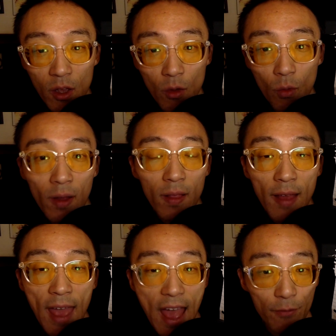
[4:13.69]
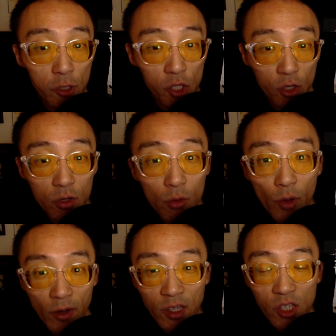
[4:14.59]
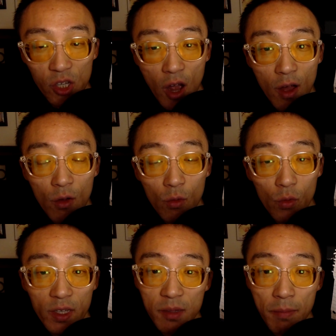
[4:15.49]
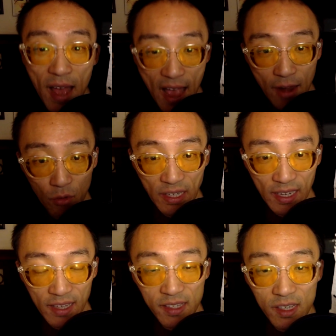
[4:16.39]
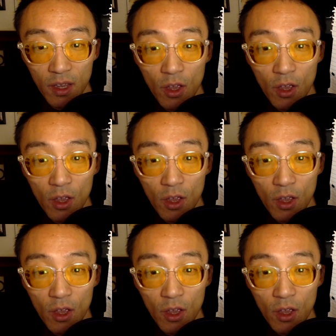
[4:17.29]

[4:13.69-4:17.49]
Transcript: Well, half a circle we already saw was pi radians.